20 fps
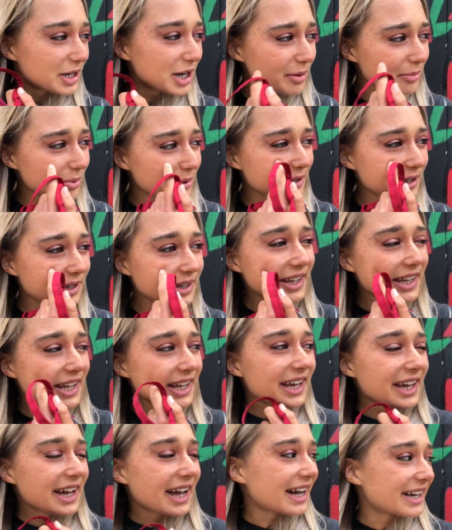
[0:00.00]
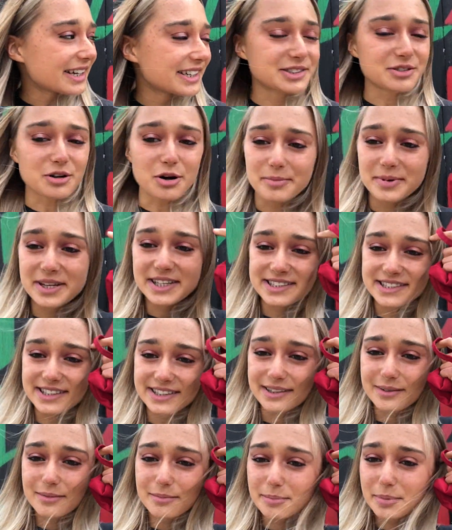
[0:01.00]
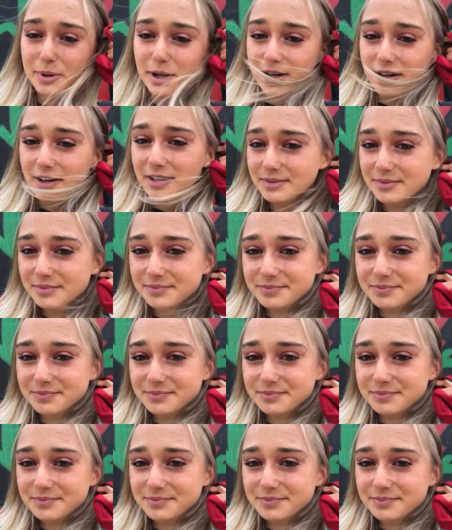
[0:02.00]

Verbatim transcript: up and he's got a meeting, but